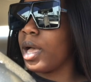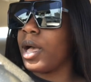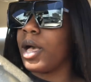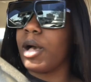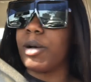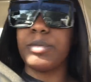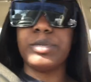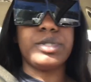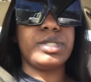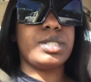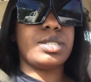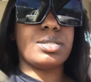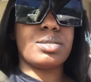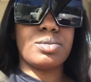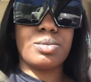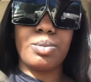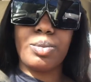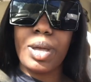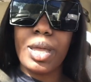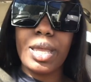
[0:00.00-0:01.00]
I'm gonna just
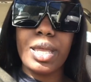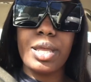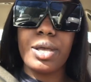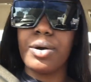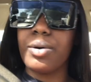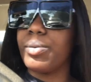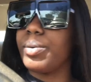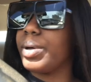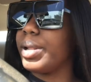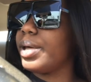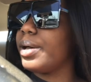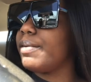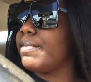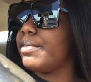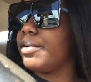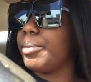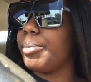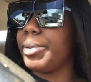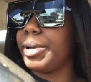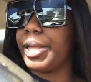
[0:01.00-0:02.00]
wait or
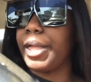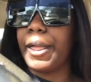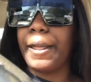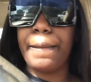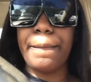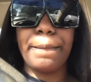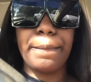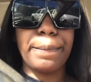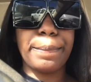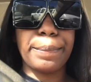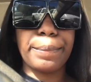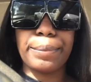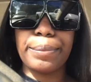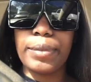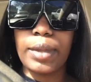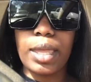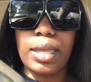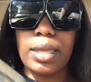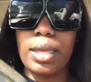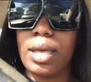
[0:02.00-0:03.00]
whatever, but
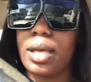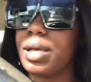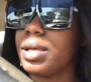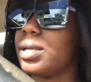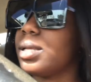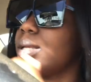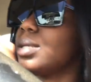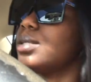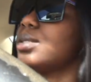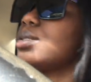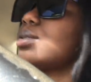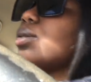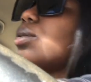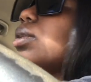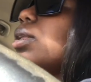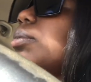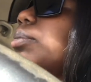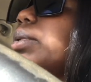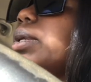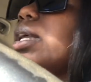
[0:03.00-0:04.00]
yeah. So
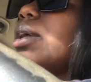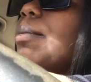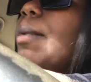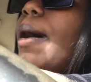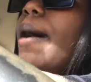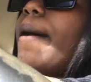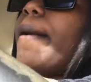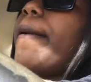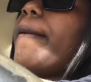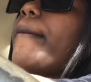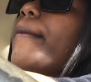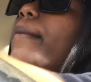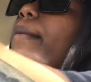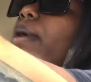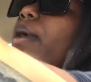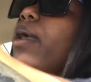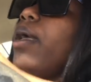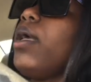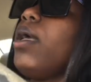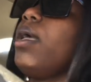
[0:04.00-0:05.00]
let me get my
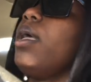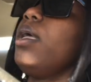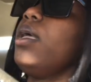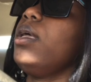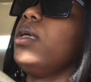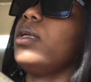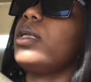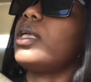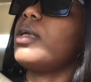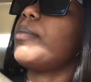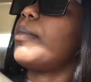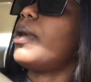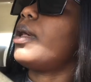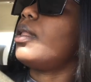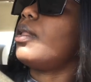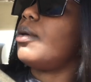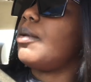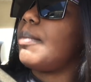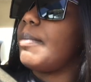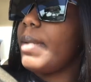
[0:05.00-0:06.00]

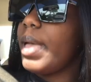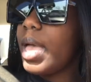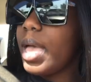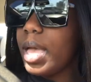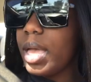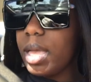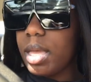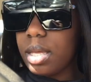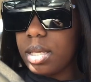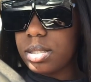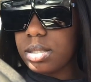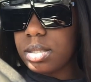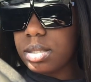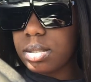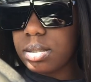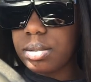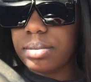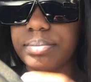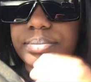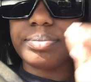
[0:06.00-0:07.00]
little mask.
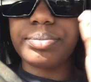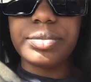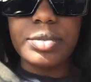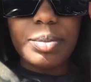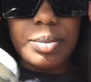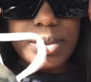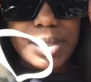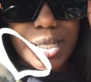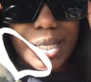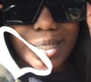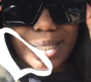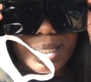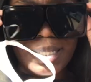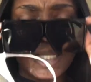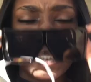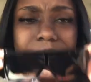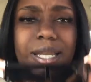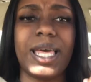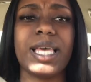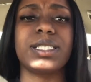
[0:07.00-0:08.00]
Let me take these
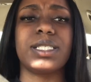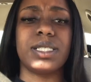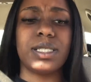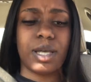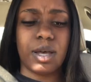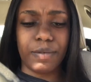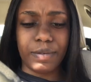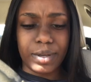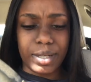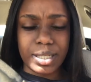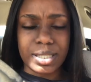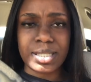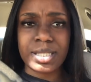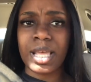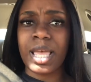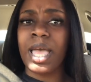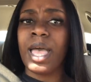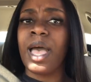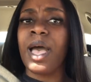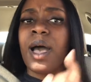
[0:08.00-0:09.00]
glasses off, because
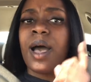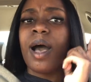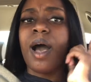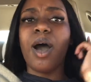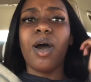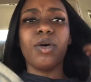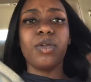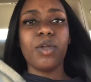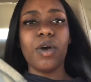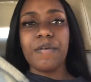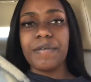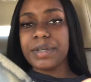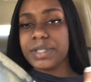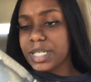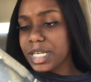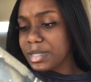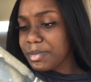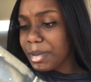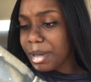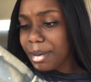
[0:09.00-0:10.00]
I don't know if it's
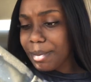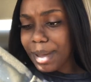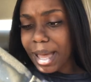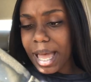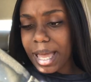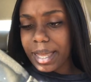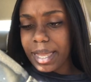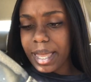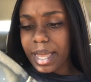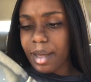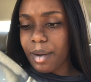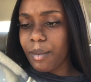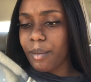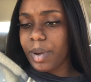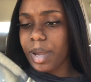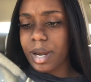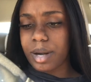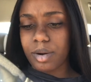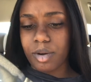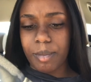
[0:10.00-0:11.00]
just me, but I can't
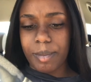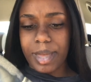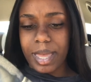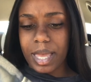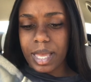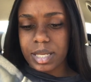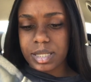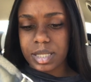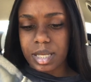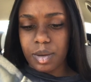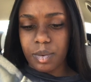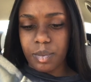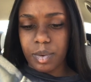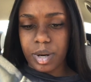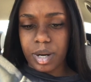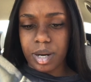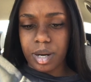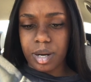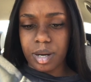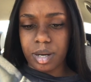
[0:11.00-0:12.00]
wear no mask and
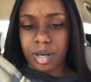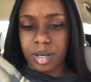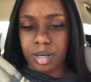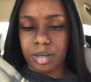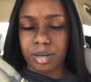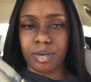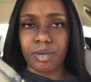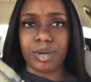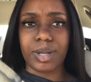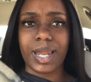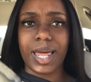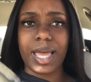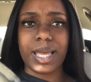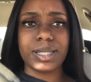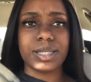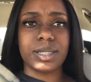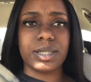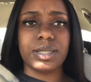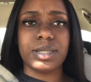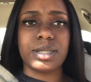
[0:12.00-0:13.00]
wear no
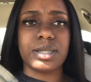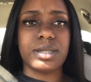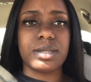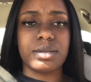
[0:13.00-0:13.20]
glasses